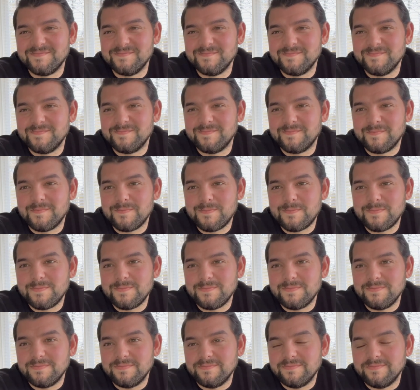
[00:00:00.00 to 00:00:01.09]

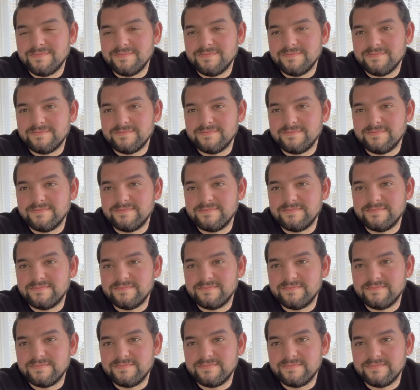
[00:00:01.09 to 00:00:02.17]

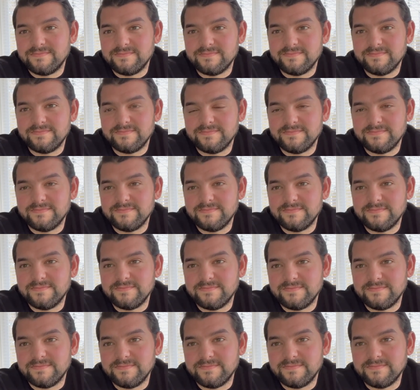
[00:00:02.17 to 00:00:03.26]

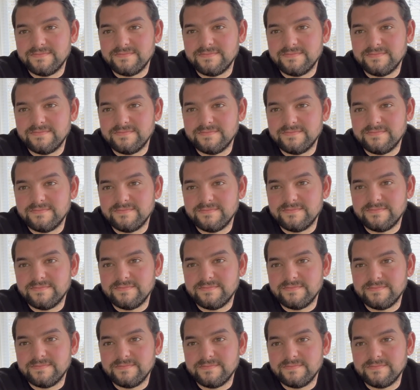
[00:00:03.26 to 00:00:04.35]

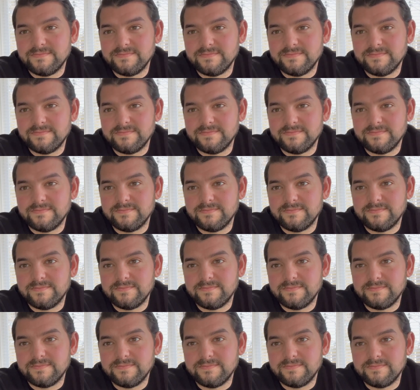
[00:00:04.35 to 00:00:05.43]

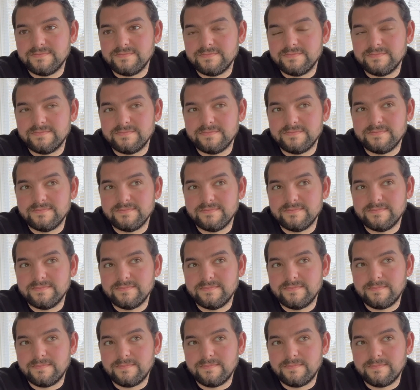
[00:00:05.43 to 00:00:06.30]
(not speaking)